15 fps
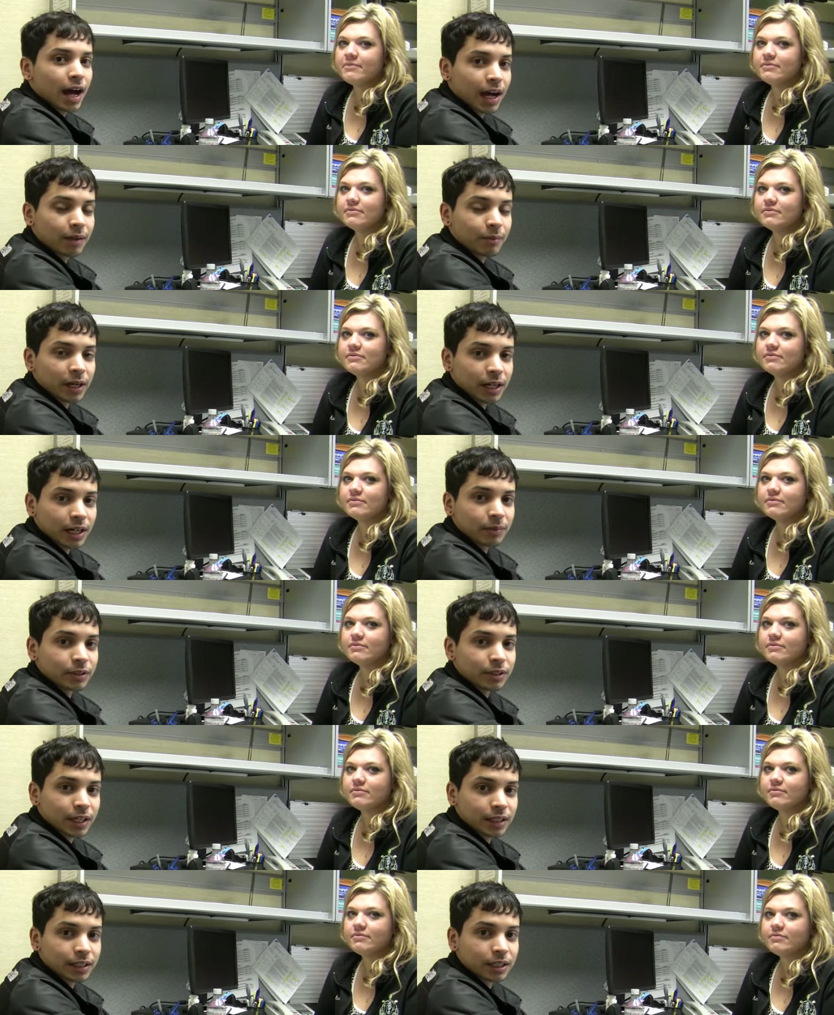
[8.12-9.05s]
Speaker 1: Hi, my name is
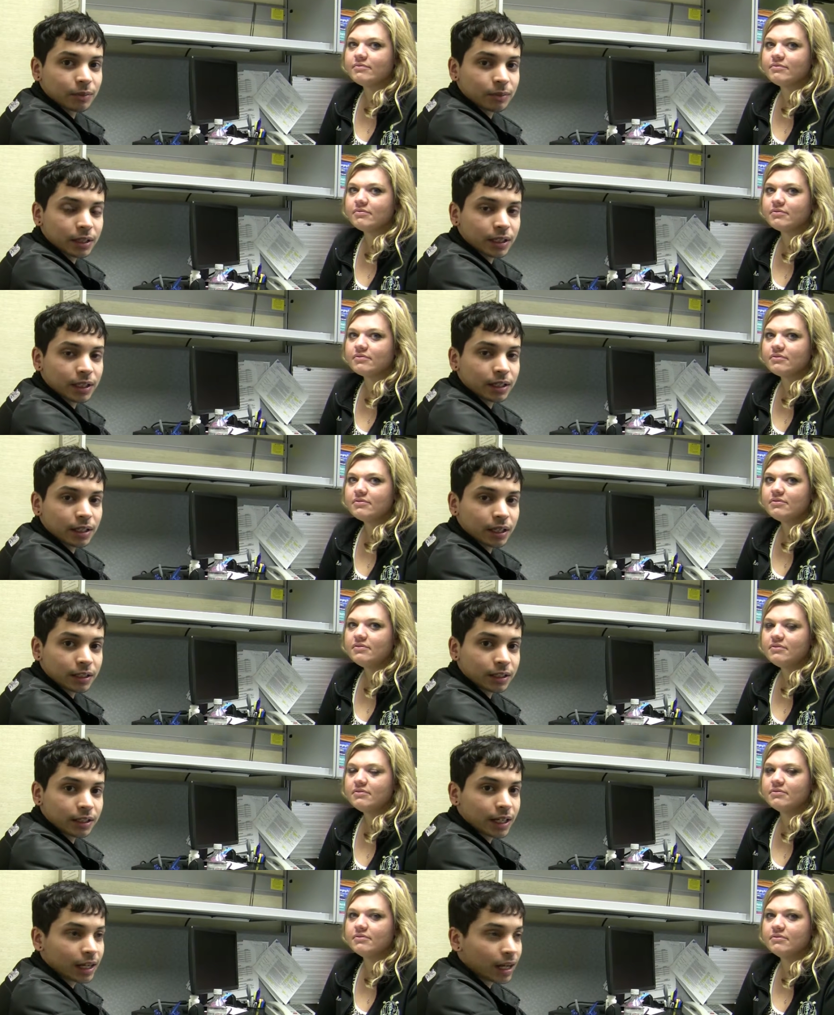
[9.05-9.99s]
Santina Medina, and
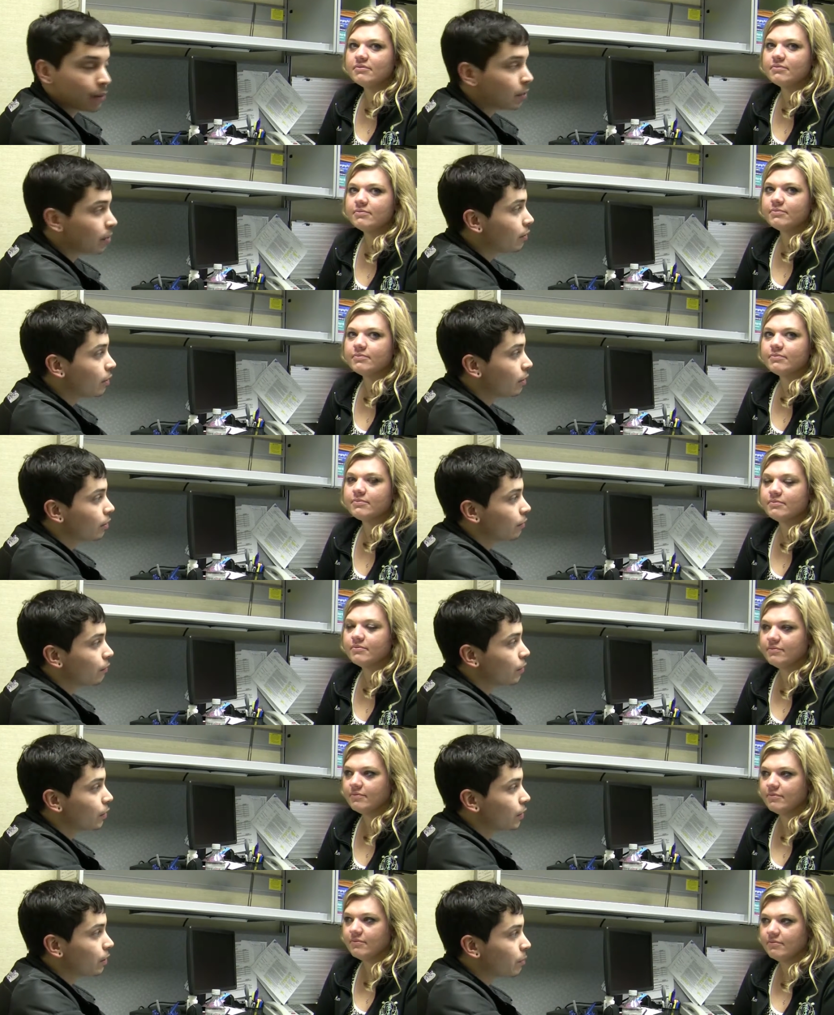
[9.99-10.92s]
today I'm
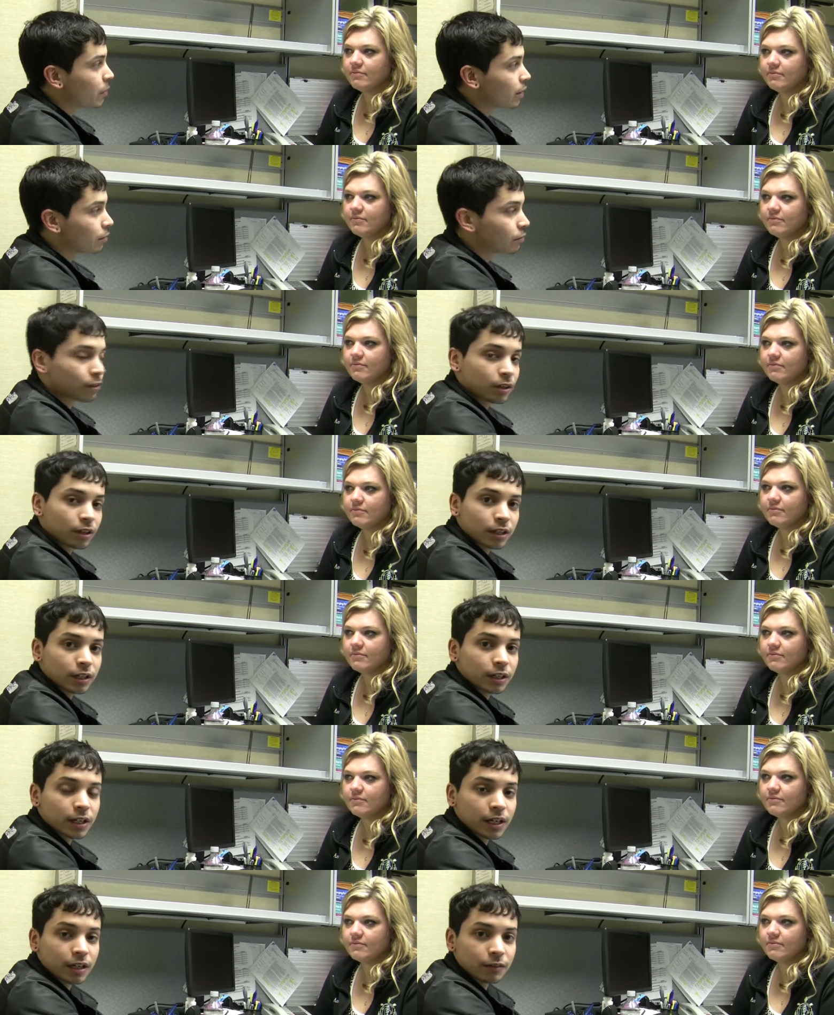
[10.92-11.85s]
interviewing Amanda Flaugher
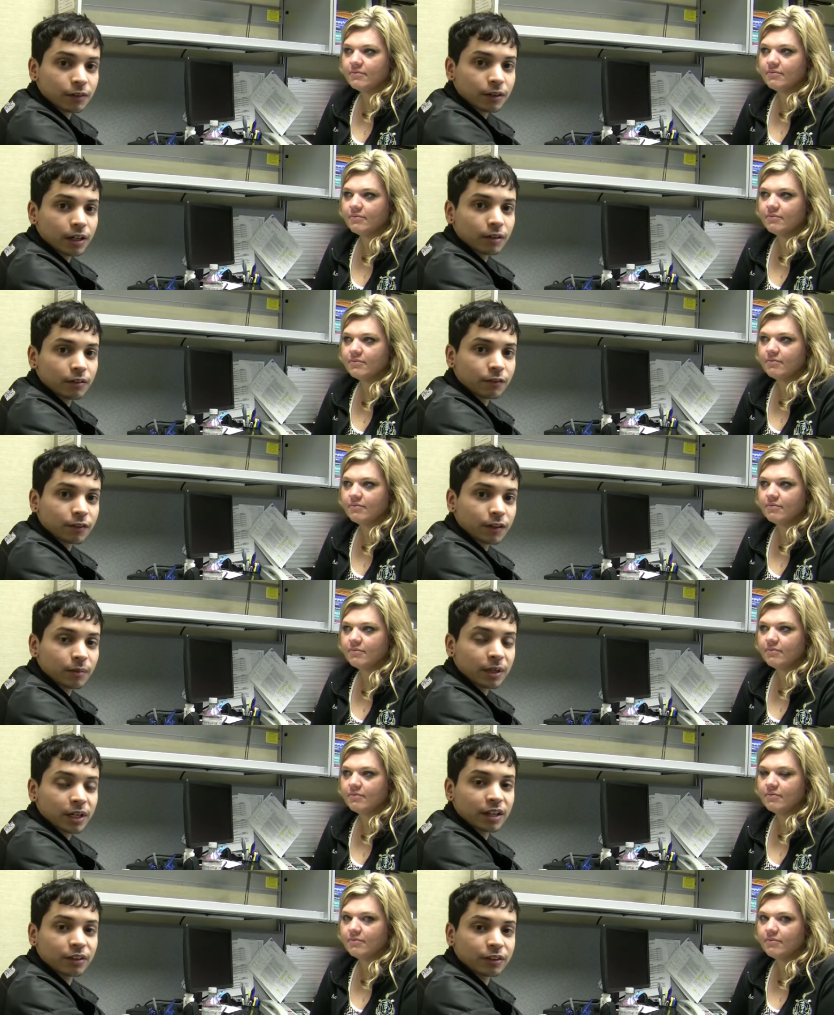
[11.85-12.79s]
today for a
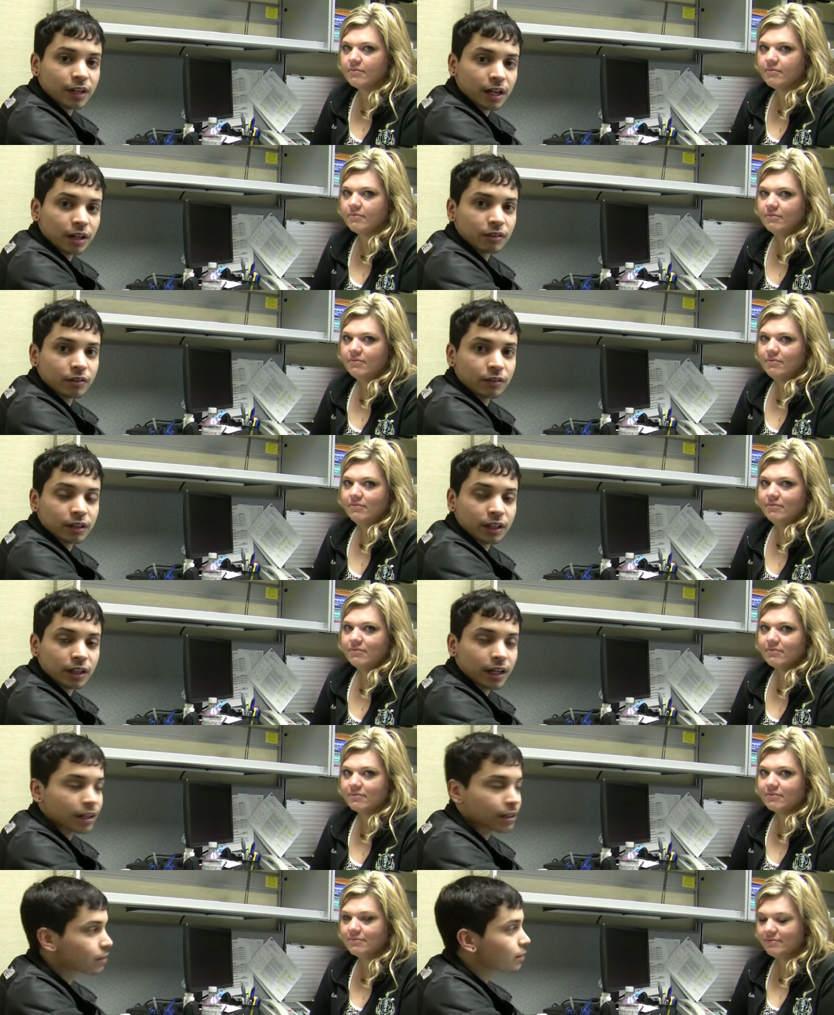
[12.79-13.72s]
film and ethnography
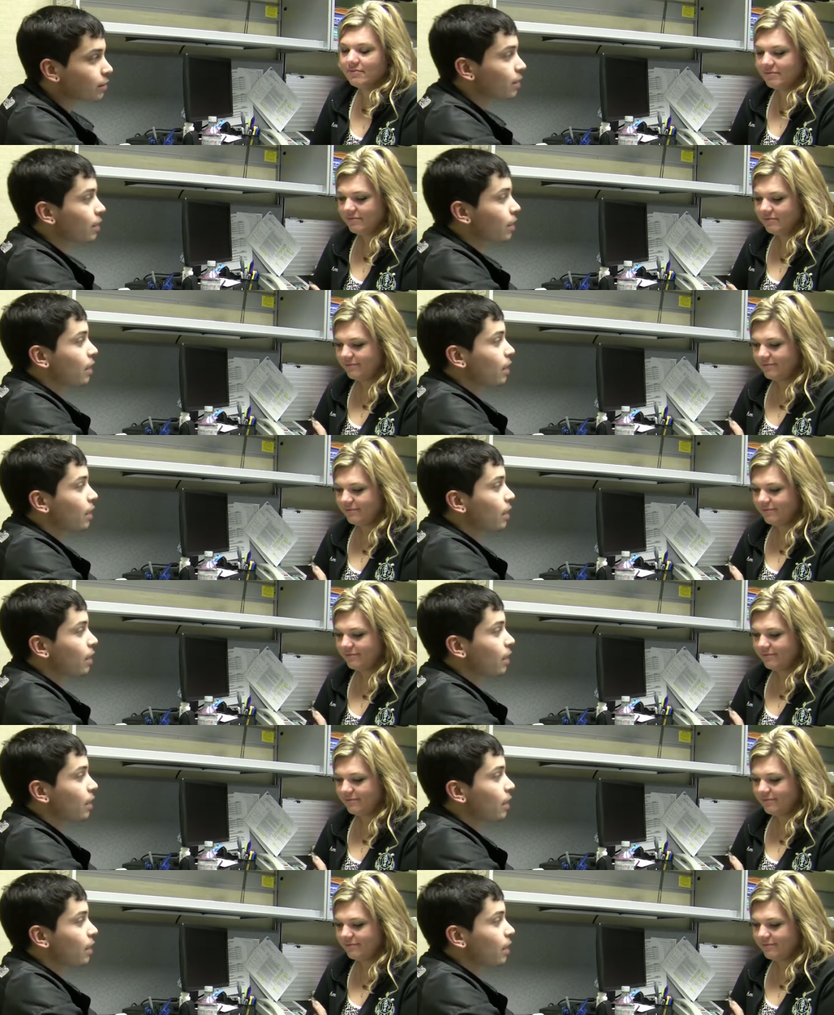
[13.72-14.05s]
class.